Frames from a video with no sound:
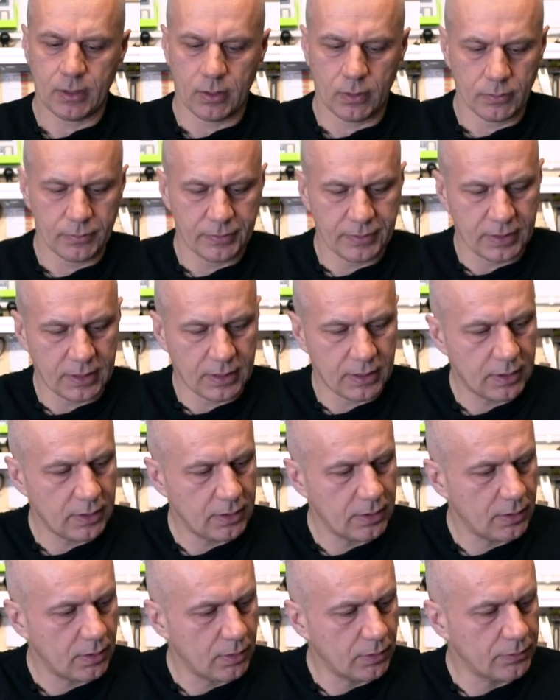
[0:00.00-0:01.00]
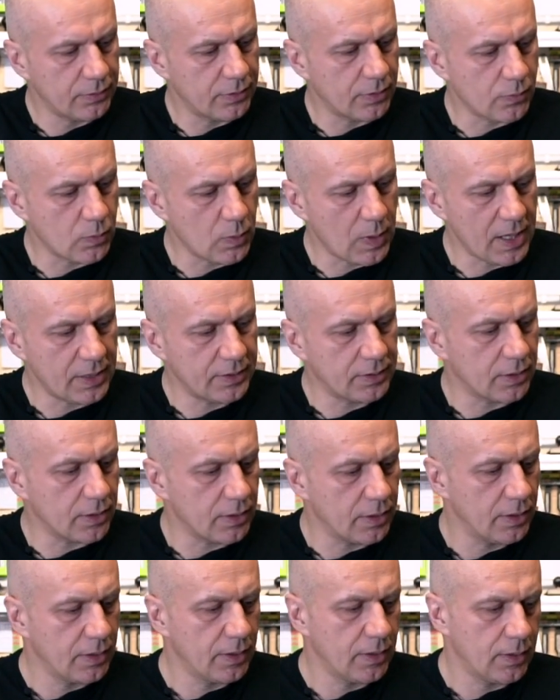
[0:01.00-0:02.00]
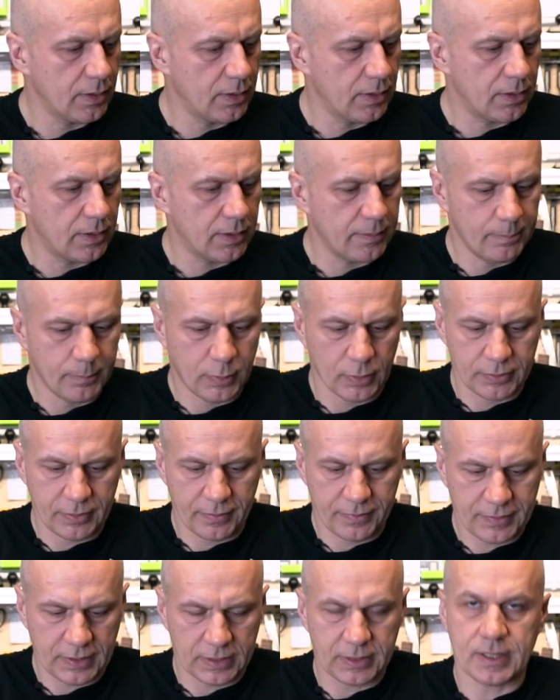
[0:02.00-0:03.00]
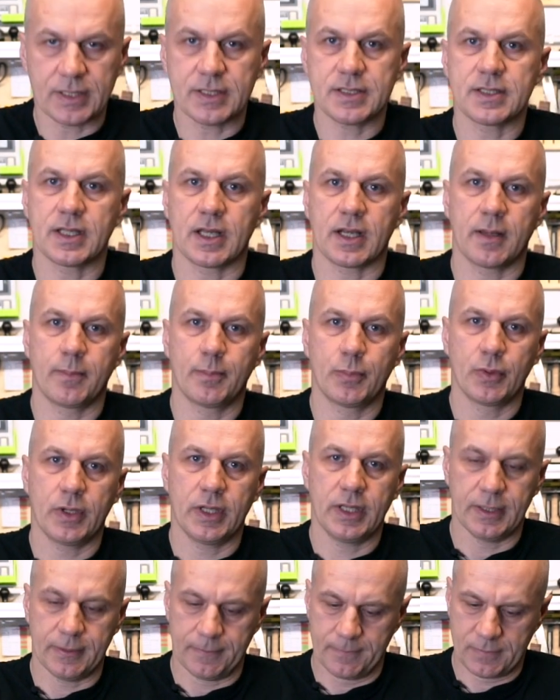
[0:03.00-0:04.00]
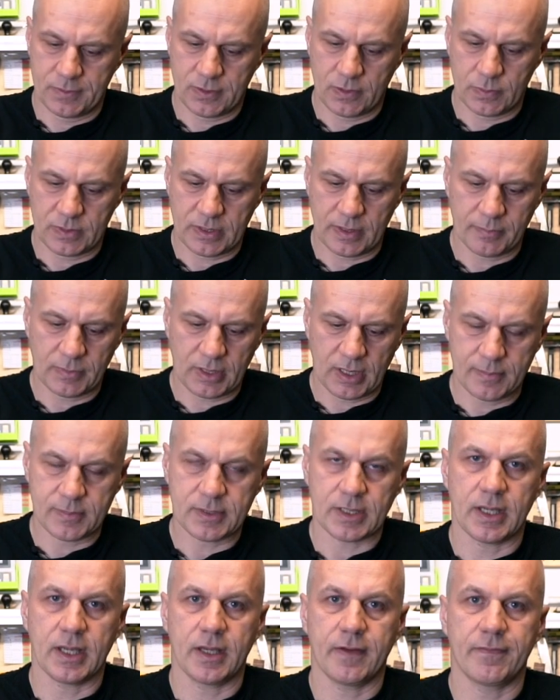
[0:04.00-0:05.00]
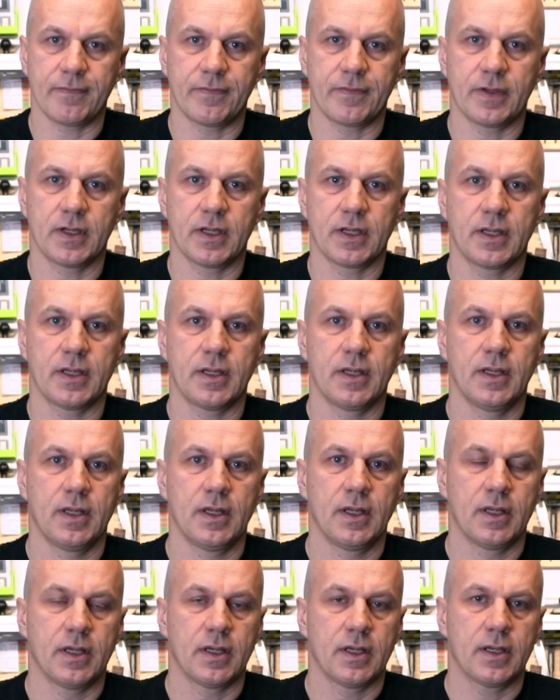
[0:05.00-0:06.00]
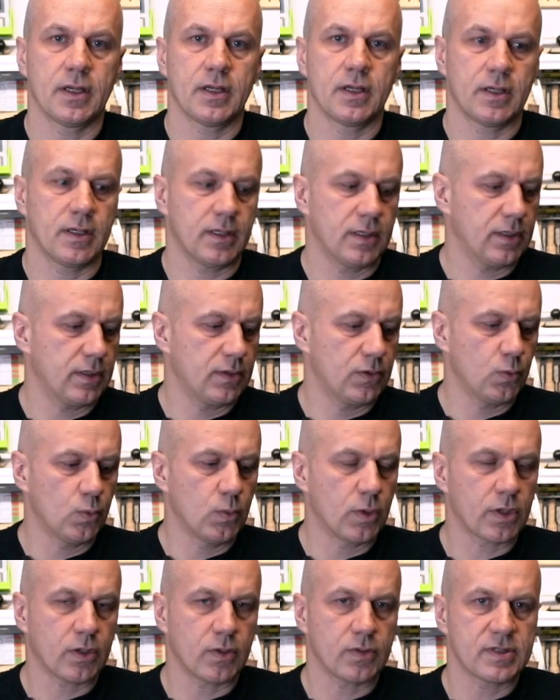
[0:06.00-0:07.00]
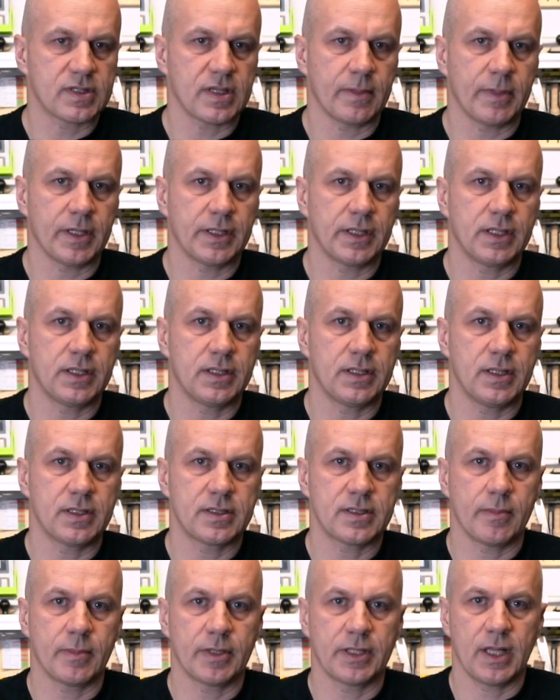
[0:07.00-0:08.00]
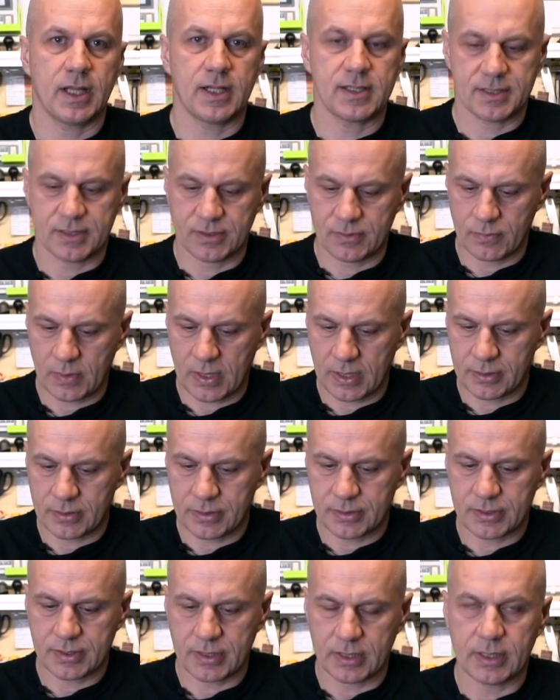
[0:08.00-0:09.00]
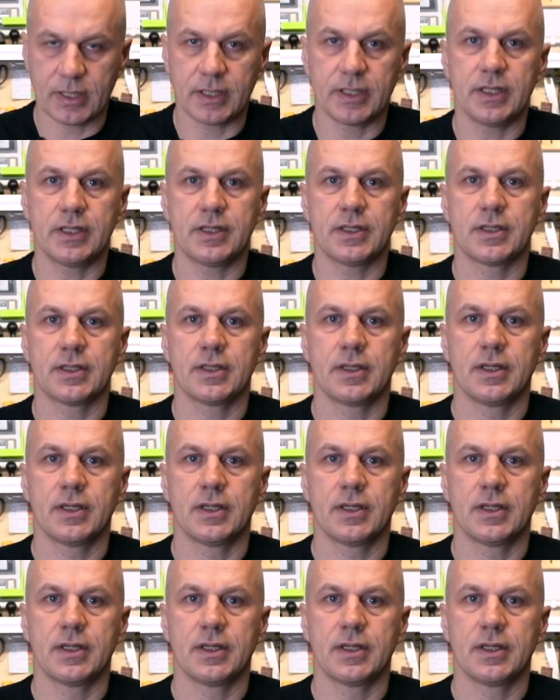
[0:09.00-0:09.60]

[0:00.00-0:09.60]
on the runner body thickness that I put in. So sometimes I have to work on somebody else's runners, and I need